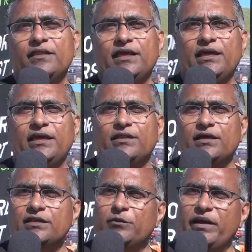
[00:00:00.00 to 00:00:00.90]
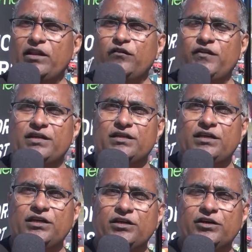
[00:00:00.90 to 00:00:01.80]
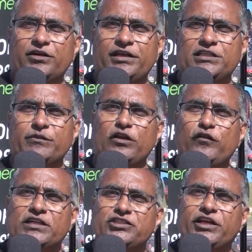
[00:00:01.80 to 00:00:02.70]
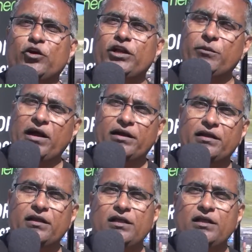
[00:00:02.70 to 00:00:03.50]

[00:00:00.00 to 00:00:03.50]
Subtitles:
The other benefit here is manufacturing on demand.